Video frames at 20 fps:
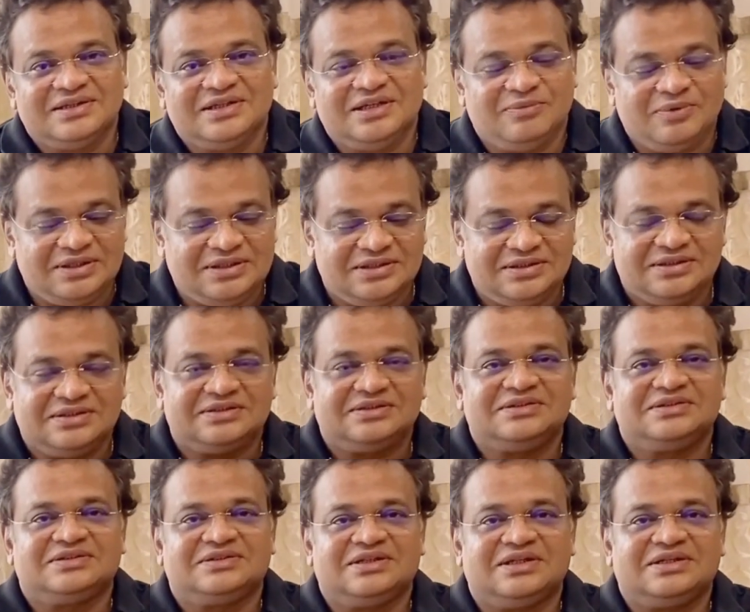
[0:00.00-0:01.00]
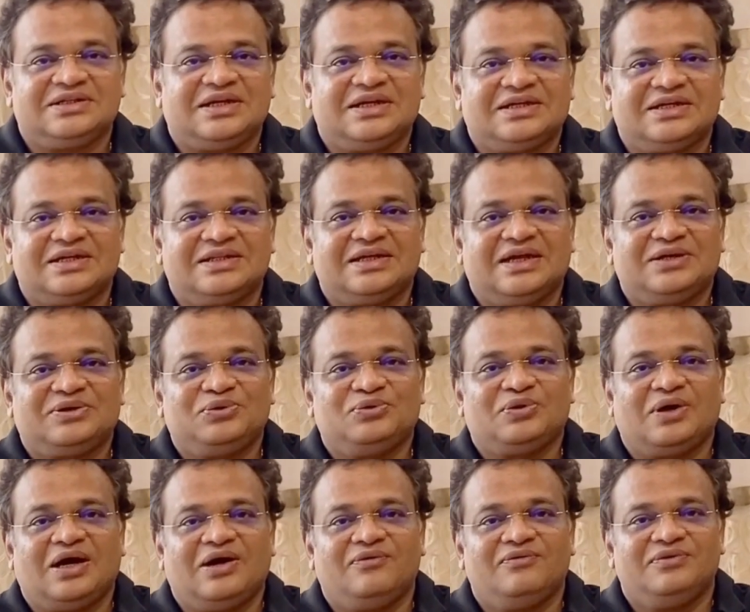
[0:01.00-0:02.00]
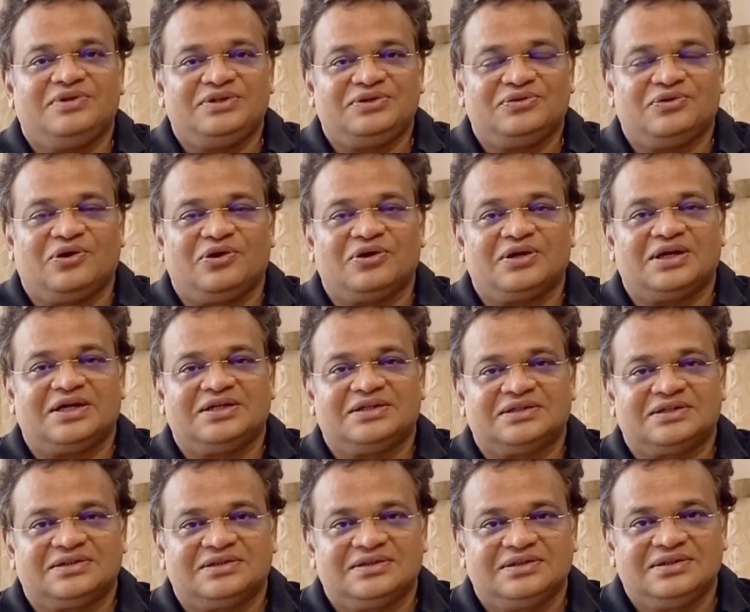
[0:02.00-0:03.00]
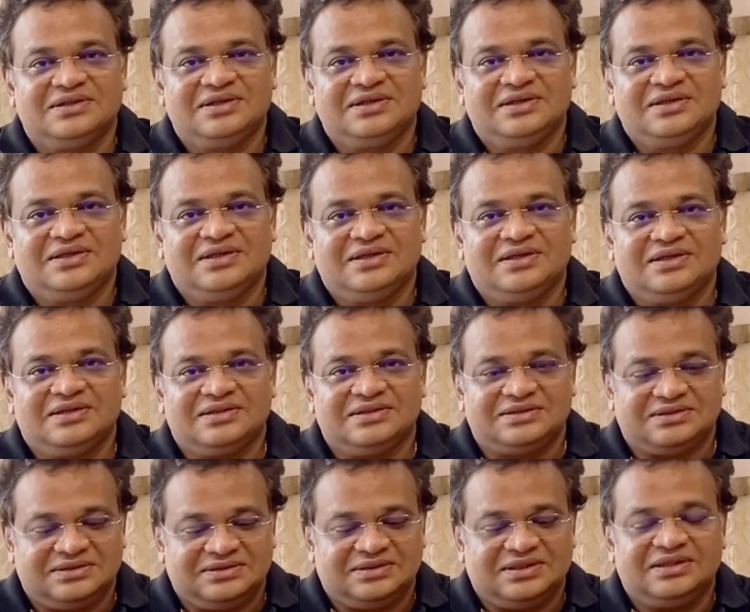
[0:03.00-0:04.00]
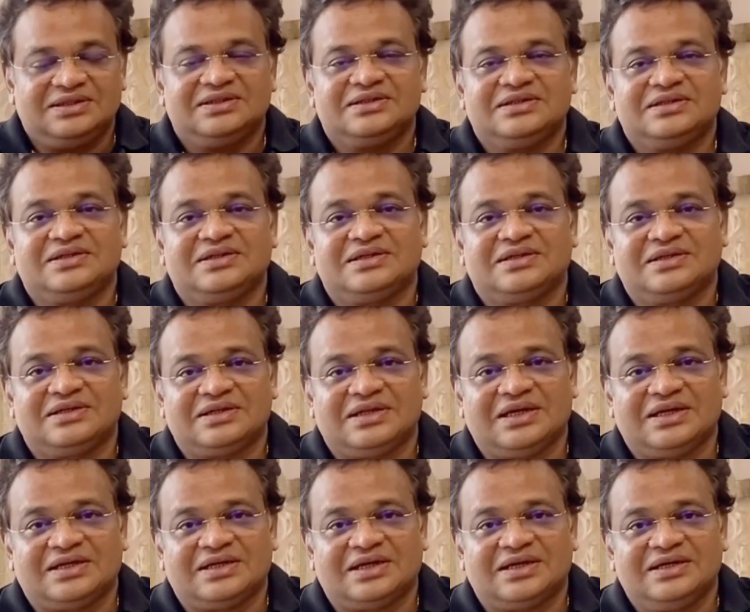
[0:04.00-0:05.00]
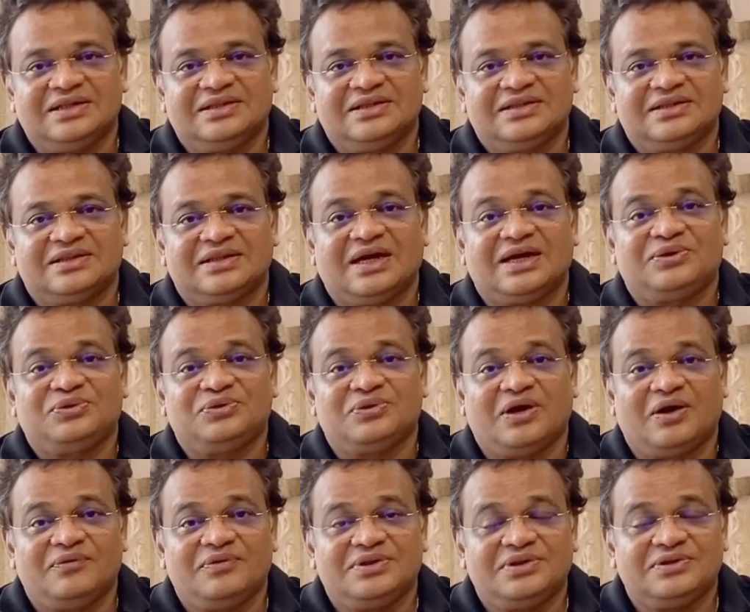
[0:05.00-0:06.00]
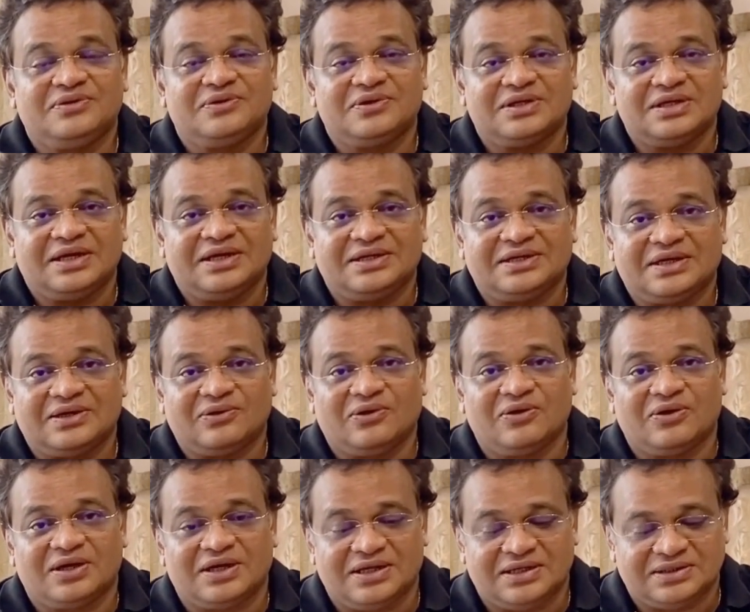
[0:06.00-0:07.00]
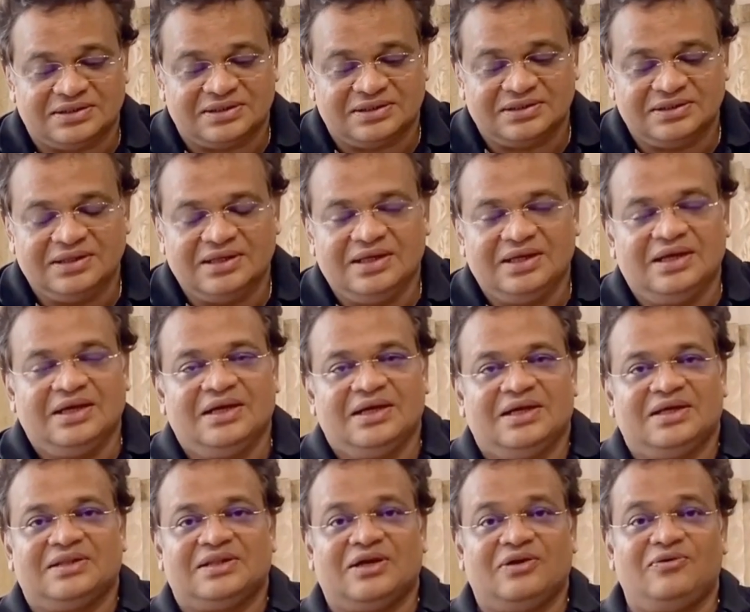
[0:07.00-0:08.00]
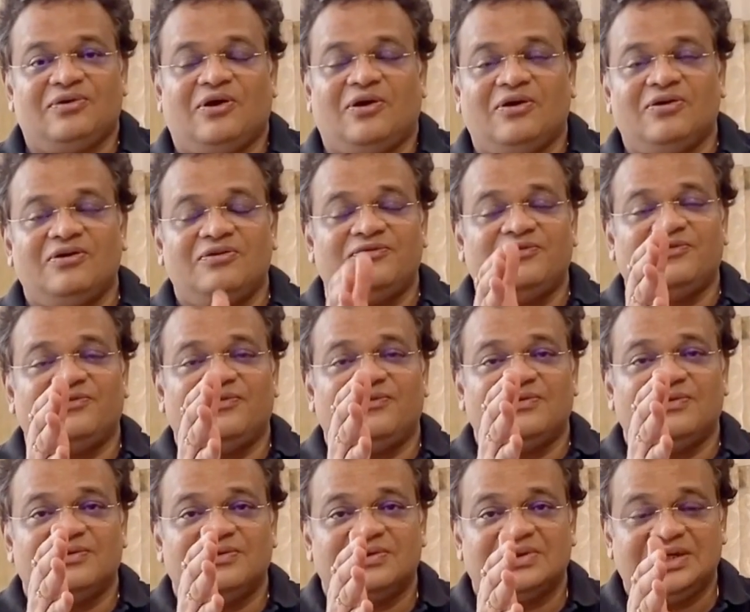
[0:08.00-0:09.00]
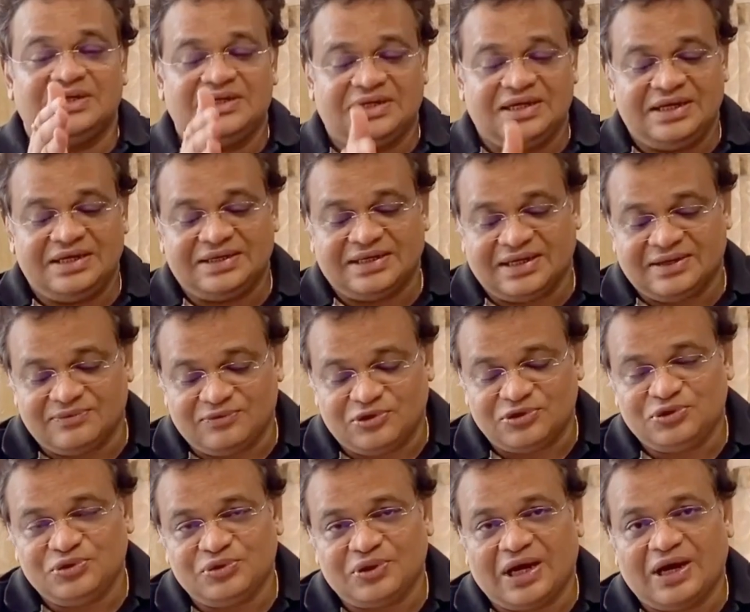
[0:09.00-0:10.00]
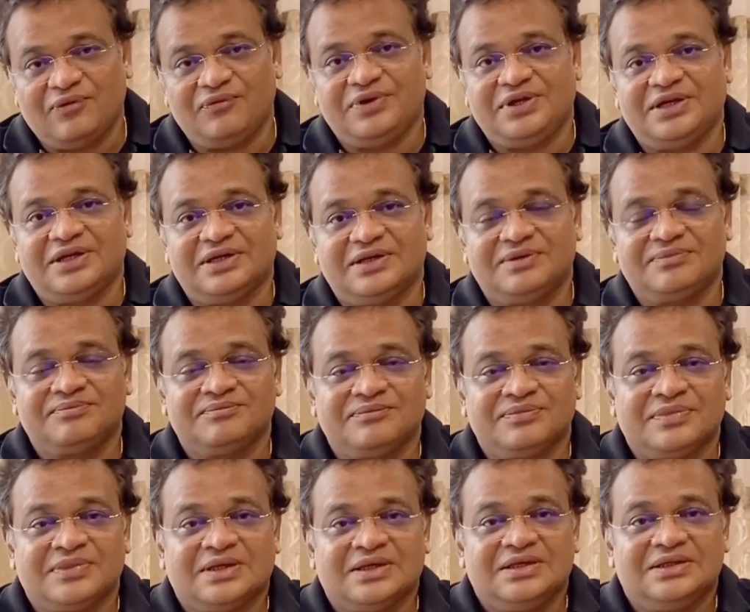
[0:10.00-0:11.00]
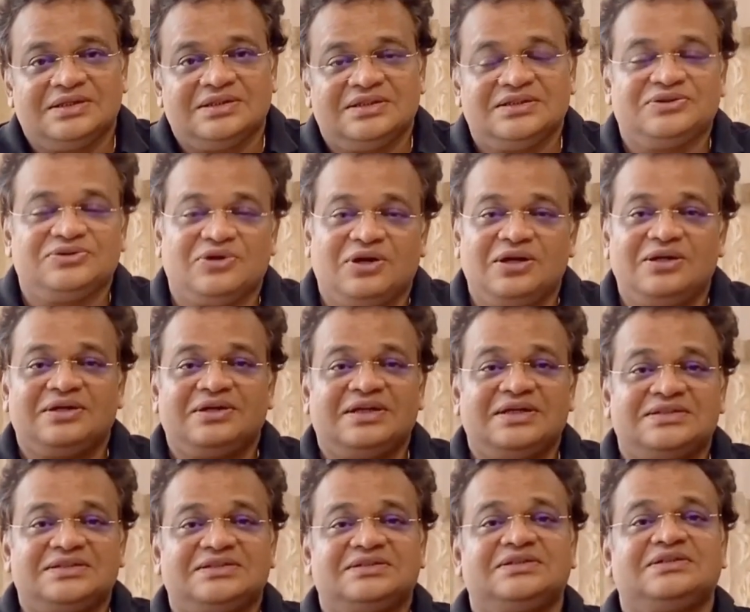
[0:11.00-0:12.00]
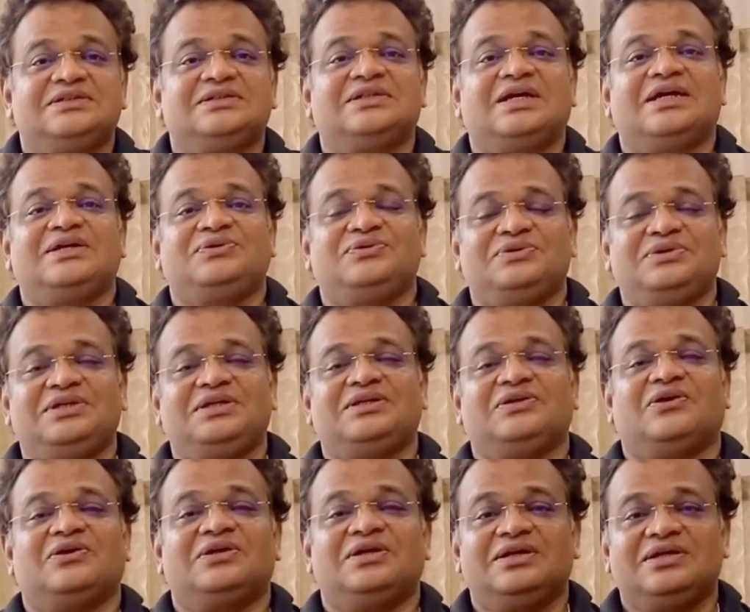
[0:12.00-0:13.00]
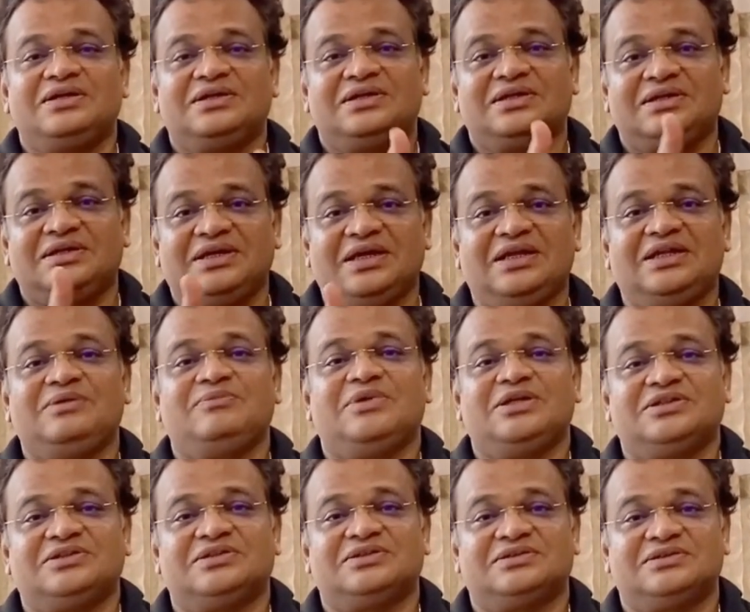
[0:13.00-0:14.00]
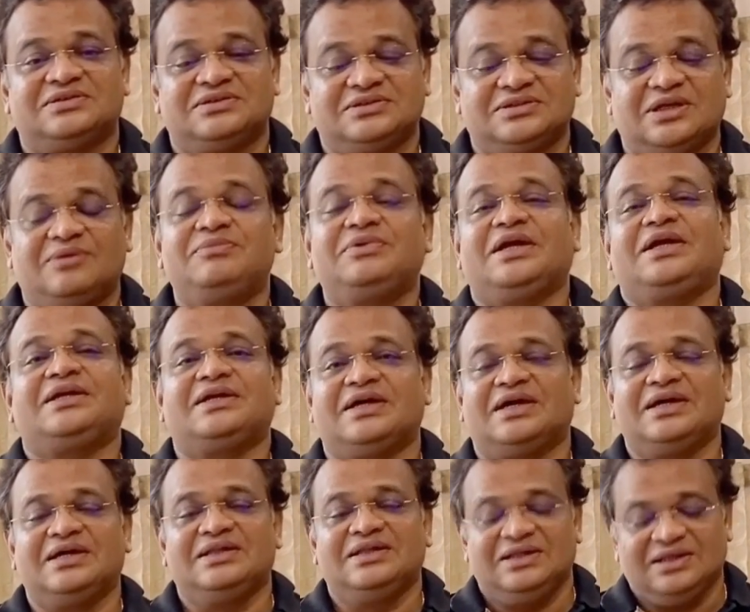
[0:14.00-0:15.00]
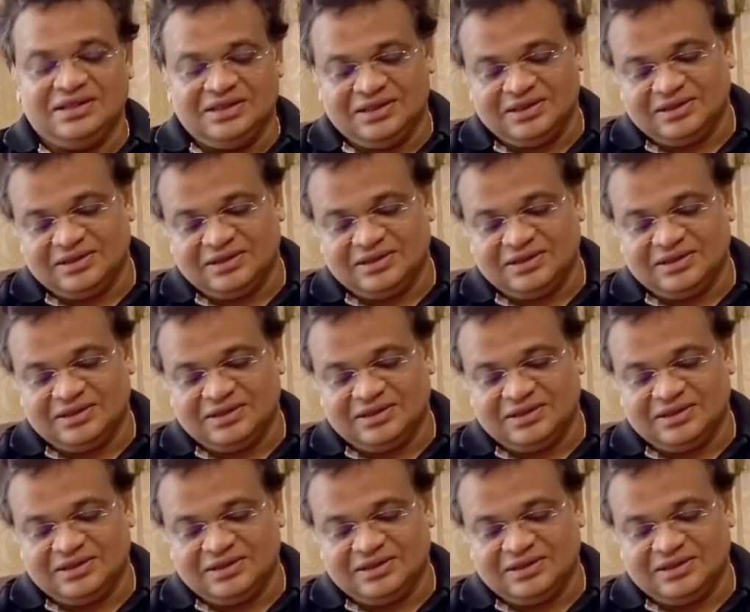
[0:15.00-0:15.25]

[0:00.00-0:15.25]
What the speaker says: imagine this is the data that you have in your organization. This is the data that you have in your entire organization. Now, all of the data what you have here is not necessarily that you need on a daily basis. Some data